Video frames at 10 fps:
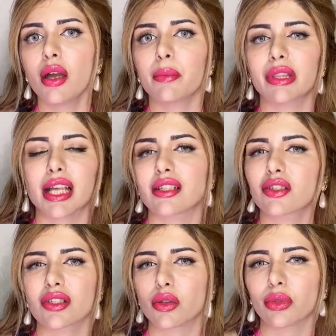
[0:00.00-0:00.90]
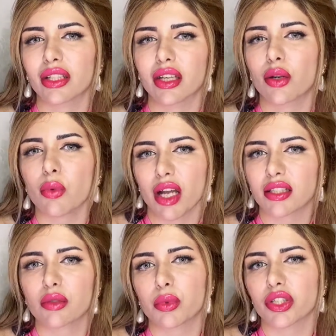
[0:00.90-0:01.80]
but that's just only the
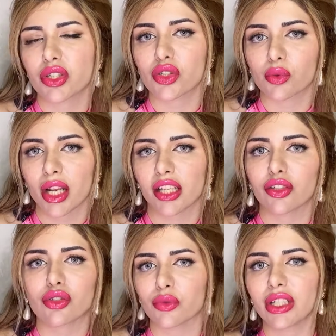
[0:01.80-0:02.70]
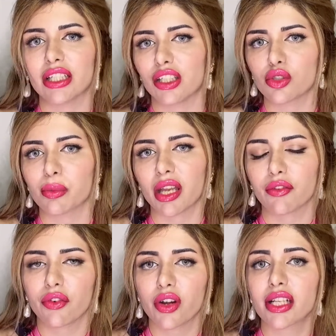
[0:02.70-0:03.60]
advanced versions really. You don't really need to pay
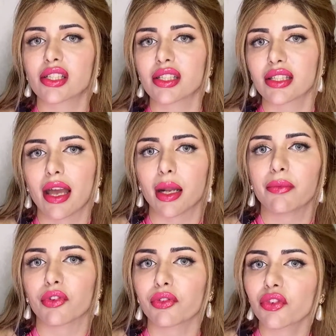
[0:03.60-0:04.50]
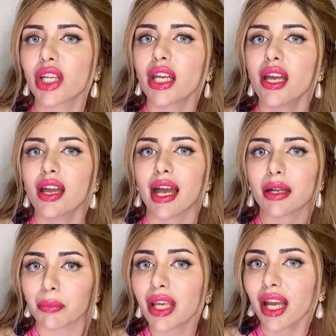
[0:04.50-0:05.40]
for it. Just sign up for free and
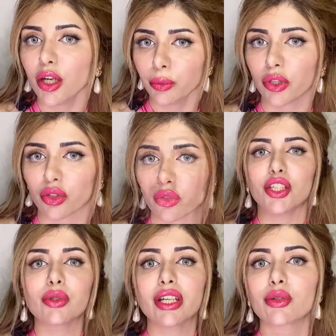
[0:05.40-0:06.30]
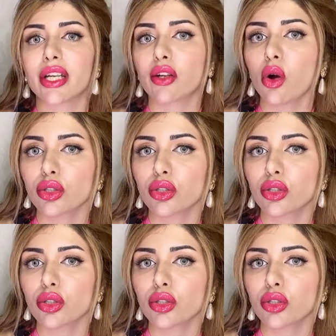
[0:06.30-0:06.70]
it may help you. You can create all